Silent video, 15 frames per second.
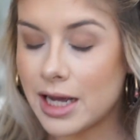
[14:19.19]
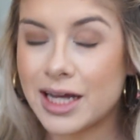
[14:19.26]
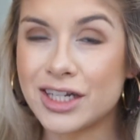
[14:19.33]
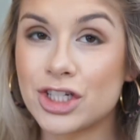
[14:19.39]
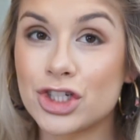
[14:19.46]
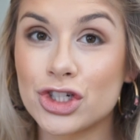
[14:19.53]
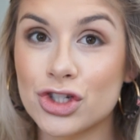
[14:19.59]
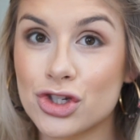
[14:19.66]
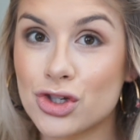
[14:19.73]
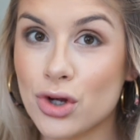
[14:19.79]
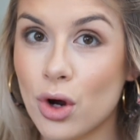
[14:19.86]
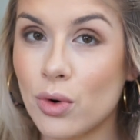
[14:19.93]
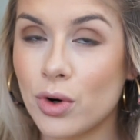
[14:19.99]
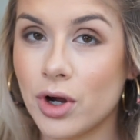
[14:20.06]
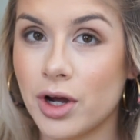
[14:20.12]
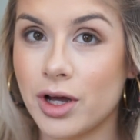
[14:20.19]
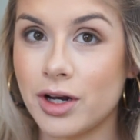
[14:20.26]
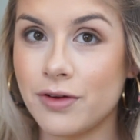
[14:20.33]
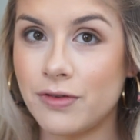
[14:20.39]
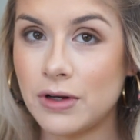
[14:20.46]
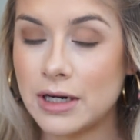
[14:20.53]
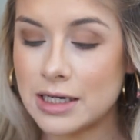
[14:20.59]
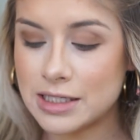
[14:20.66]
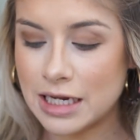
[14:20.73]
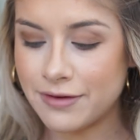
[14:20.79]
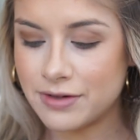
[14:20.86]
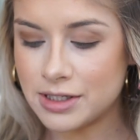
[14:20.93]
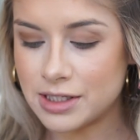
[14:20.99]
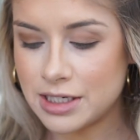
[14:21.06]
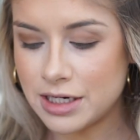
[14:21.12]
It's just so good. If you guys
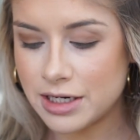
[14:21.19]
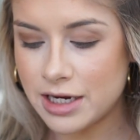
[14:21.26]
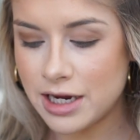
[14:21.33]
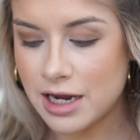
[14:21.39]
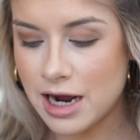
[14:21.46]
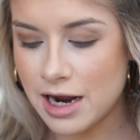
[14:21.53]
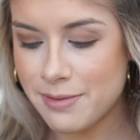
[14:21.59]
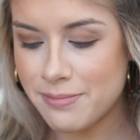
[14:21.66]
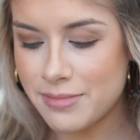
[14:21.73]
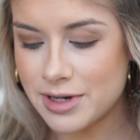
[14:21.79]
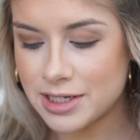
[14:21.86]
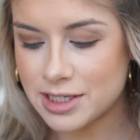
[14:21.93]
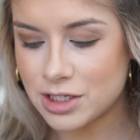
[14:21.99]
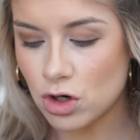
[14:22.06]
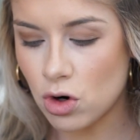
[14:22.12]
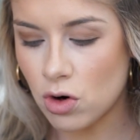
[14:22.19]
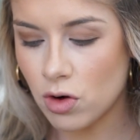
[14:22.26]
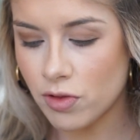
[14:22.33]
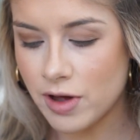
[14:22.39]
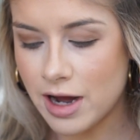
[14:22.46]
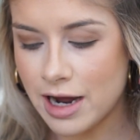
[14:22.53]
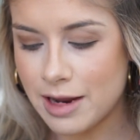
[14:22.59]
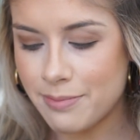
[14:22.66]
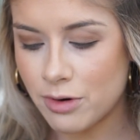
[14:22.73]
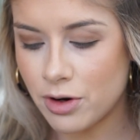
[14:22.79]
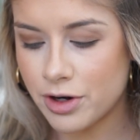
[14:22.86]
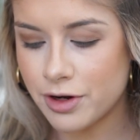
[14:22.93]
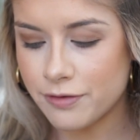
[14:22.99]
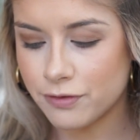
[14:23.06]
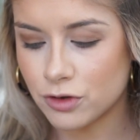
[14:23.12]
haven't seen it, I missed all the hype
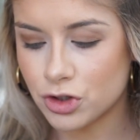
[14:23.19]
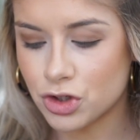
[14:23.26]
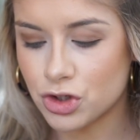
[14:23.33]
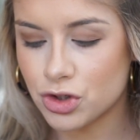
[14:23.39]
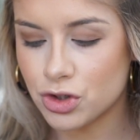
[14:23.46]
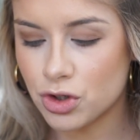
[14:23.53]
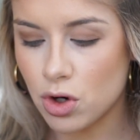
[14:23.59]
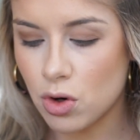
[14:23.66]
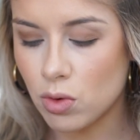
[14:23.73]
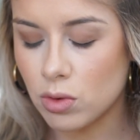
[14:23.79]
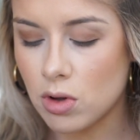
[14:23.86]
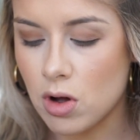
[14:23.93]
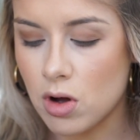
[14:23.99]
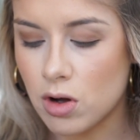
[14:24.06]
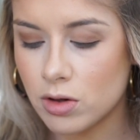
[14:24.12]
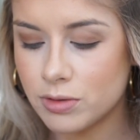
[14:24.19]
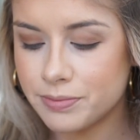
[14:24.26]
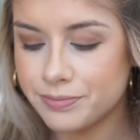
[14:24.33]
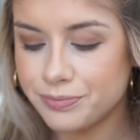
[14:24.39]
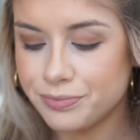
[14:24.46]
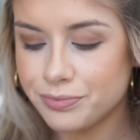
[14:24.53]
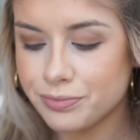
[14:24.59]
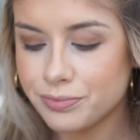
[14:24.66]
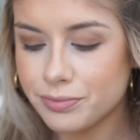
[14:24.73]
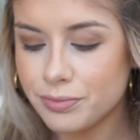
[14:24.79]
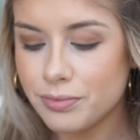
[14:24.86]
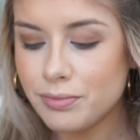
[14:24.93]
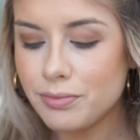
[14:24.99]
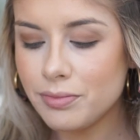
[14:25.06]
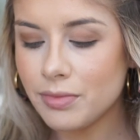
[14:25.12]
on it for so long.
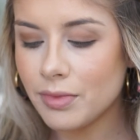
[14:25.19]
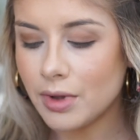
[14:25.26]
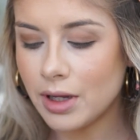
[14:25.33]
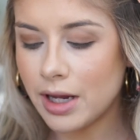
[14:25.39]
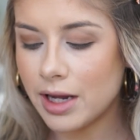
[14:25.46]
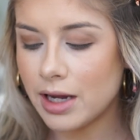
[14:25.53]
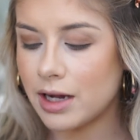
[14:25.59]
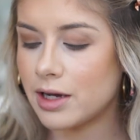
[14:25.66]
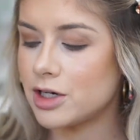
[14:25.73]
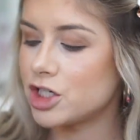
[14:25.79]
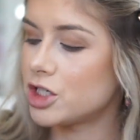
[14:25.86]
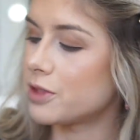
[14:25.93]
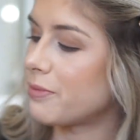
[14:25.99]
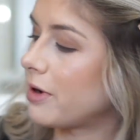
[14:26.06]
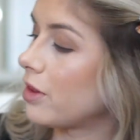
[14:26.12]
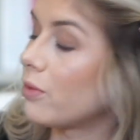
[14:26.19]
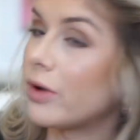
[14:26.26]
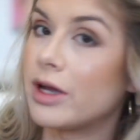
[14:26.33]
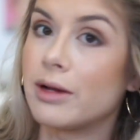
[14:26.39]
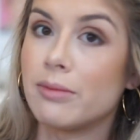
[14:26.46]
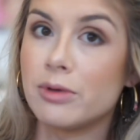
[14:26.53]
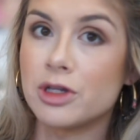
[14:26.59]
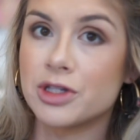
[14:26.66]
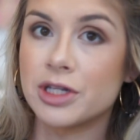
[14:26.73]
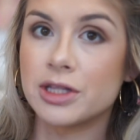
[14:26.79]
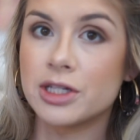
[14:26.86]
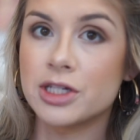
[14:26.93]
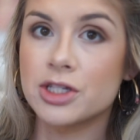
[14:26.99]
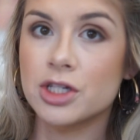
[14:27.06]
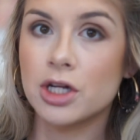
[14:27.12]
And by the way, I'm
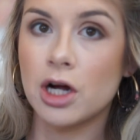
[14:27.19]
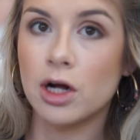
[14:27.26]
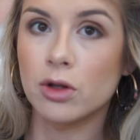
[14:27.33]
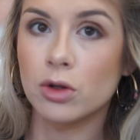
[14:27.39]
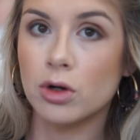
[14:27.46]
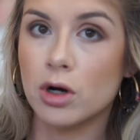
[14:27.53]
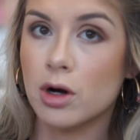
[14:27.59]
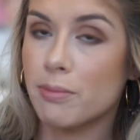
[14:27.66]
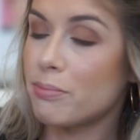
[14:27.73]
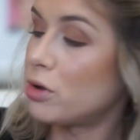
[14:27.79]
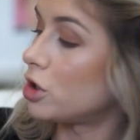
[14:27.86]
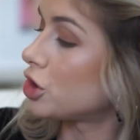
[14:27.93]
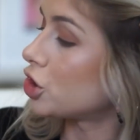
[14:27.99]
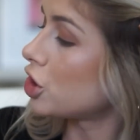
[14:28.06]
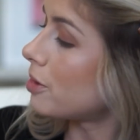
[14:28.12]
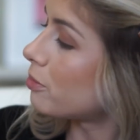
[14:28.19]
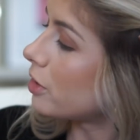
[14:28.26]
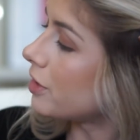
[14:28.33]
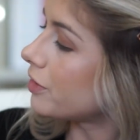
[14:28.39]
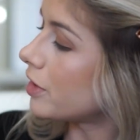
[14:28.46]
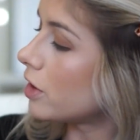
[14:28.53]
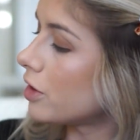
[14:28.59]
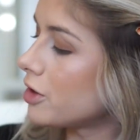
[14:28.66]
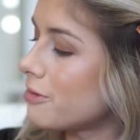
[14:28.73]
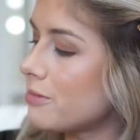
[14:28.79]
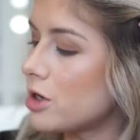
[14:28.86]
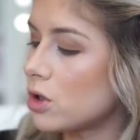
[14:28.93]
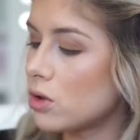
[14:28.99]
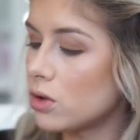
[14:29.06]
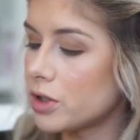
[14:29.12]
using this color push-up right there in the
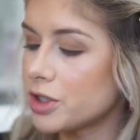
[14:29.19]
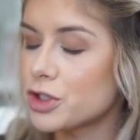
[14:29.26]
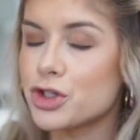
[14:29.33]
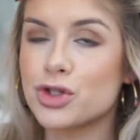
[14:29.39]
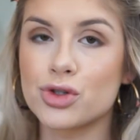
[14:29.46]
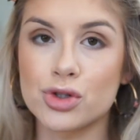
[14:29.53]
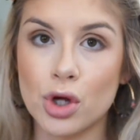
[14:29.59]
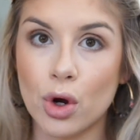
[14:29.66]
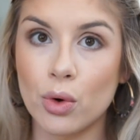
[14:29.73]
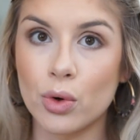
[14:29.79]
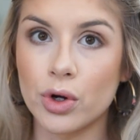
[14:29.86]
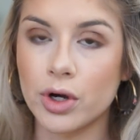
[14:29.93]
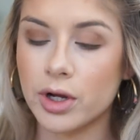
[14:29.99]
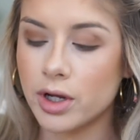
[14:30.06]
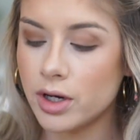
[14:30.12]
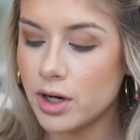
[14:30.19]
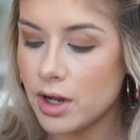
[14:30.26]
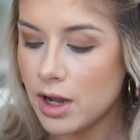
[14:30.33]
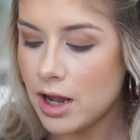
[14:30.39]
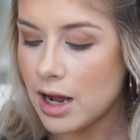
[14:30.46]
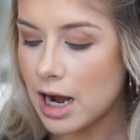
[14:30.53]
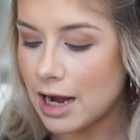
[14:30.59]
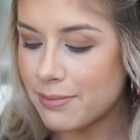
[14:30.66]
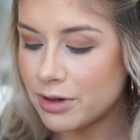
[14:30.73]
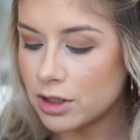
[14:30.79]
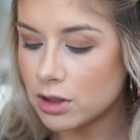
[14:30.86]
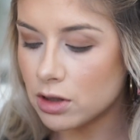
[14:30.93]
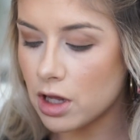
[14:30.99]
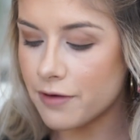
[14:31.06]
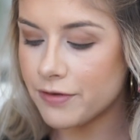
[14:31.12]
middle. It's so good. I've
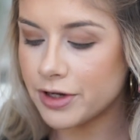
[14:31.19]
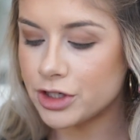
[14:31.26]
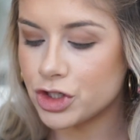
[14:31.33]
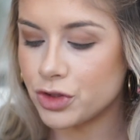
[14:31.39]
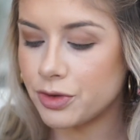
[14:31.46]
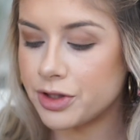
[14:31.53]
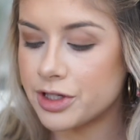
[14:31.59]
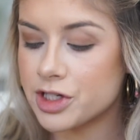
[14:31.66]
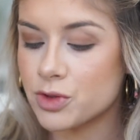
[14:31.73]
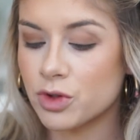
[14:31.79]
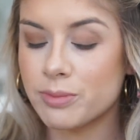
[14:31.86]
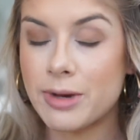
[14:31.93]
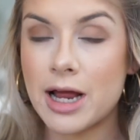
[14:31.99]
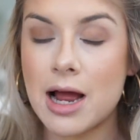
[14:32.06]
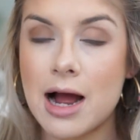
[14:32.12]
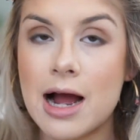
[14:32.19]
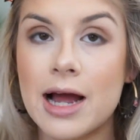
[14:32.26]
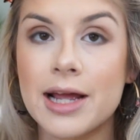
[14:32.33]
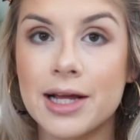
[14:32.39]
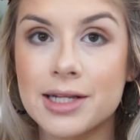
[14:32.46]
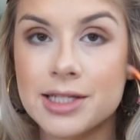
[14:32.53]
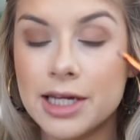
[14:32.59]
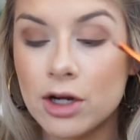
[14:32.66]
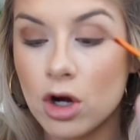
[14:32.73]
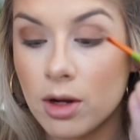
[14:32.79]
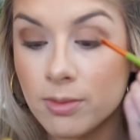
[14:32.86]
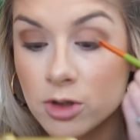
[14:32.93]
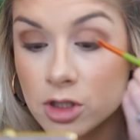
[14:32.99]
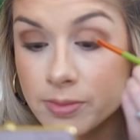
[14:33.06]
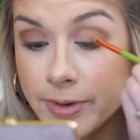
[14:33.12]
been loving doing this with my eye. It's like
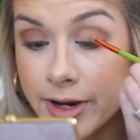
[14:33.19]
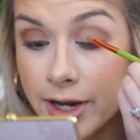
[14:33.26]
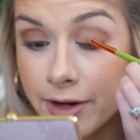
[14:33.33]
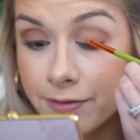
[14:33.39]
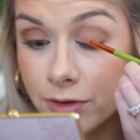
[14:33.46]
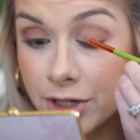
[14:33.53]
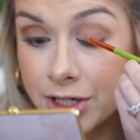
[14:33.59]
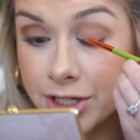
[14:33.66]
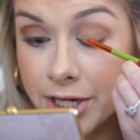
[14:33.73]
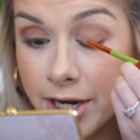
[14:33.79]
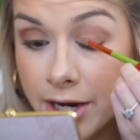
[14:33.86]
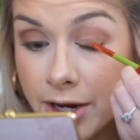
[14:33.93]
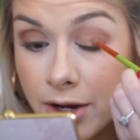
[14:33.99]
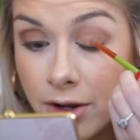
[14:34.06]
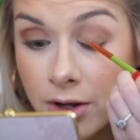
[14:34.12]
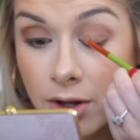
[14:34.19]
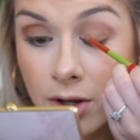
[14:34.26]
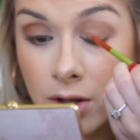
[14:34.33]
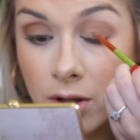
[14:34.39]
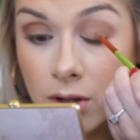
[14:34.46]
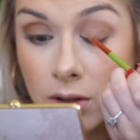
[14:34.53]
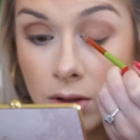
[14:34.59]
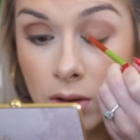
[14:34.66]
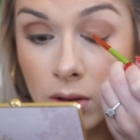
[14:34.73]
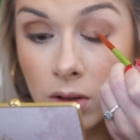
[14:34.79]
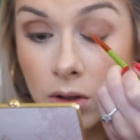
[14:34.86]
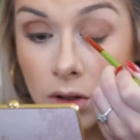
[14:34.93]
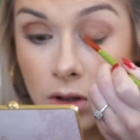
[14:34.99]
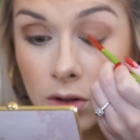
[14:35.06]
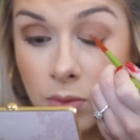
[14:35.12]
almost my everyday
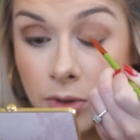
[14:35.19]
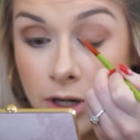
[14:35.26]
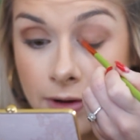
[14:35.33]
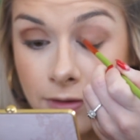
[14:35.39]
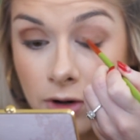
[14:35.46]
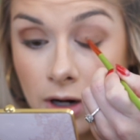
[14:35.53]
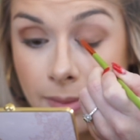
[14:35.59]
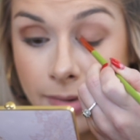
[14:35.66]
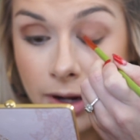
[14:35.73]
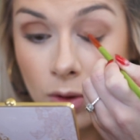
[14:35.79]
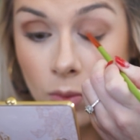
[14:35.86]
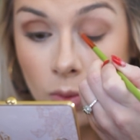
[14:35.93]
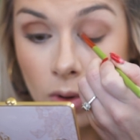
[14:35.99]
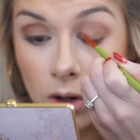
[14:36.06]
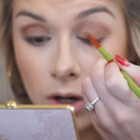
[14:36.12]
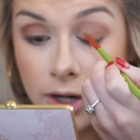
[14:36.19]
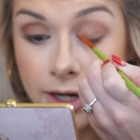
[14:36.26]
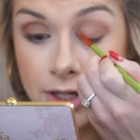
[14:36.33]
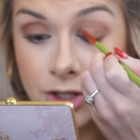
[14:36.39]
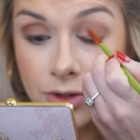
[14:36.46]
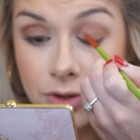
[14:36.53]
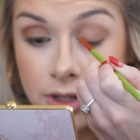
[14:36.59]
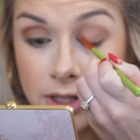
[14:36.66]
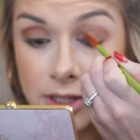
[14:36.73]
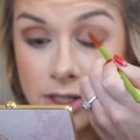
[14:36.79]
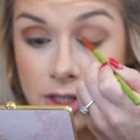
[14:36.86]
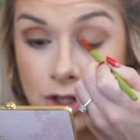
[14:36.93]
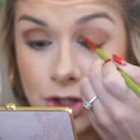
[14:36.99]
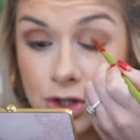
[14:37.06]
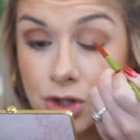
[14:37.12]
look. Whenever I'm at work, I do
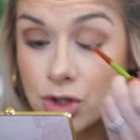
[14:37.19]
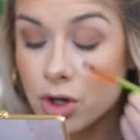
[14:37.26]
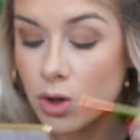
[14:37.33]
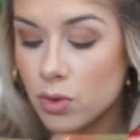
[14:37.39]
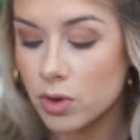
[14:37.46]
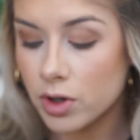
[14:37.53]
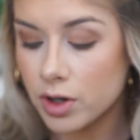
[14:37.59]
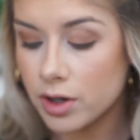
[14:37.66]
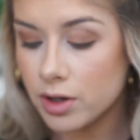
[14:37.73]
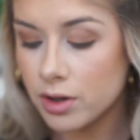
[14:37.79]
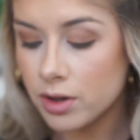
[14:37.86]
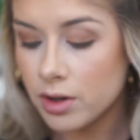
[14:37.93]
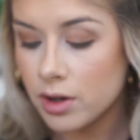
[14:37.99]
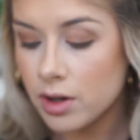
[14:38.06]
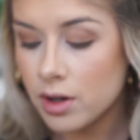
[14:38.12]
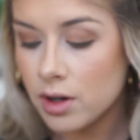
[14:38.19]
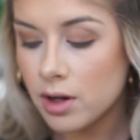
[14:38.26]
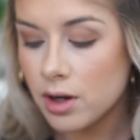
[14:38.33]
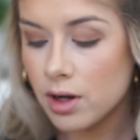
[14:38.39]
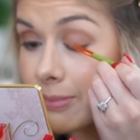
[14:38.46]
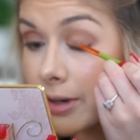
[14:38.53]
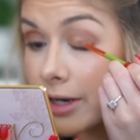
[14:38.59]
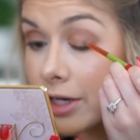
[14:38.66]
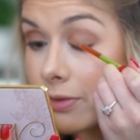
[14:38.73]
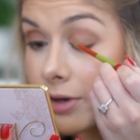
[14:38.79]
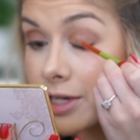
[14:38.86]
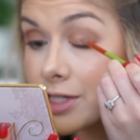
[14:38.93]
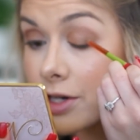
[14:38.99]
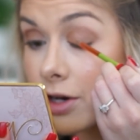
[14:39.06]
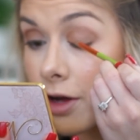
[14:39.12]
this. It's so good. But
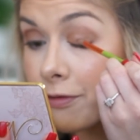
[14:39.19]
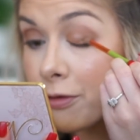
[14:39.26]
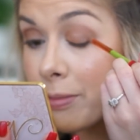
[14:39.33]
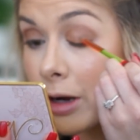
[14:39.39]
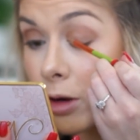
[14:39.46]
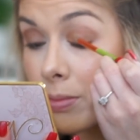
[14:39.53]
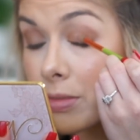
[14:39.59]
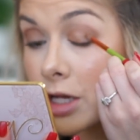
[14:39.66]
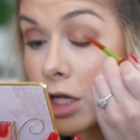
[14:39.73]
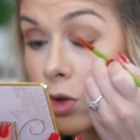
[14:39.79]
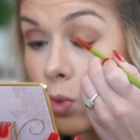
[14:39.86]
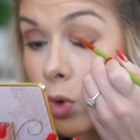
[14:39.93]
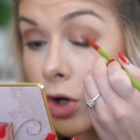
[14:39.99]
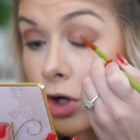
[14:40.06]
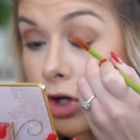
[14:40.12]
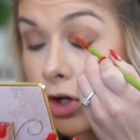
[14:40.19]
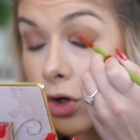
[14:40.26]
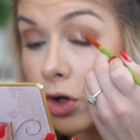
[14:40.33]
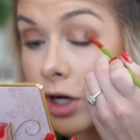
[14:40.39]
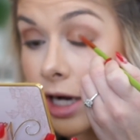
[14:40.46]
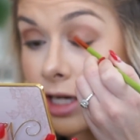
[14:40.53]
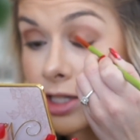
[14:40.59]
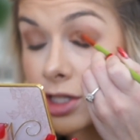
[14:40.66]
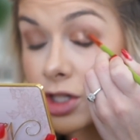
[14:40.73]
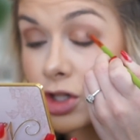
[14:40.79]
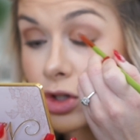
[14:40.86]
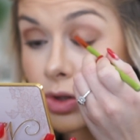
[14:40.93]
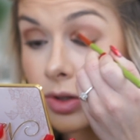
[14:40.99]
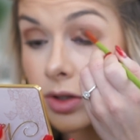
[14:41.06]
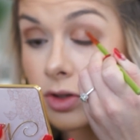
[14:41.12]
anyways, enough about me. What are your
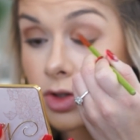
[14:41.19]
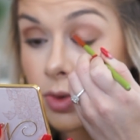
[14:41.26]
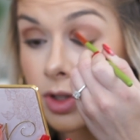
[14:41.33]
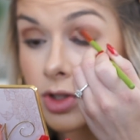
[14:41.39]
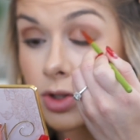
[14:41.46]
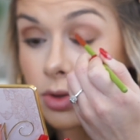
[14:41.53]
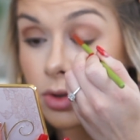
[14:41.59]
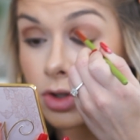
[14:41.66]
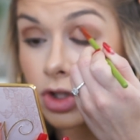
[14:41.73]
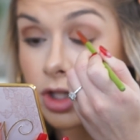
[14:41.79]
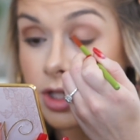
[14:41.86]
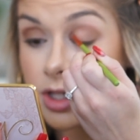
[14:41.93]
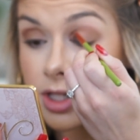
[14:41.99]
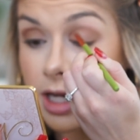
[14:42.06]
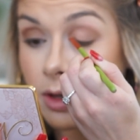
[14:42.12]
guys' New Year's resolutions?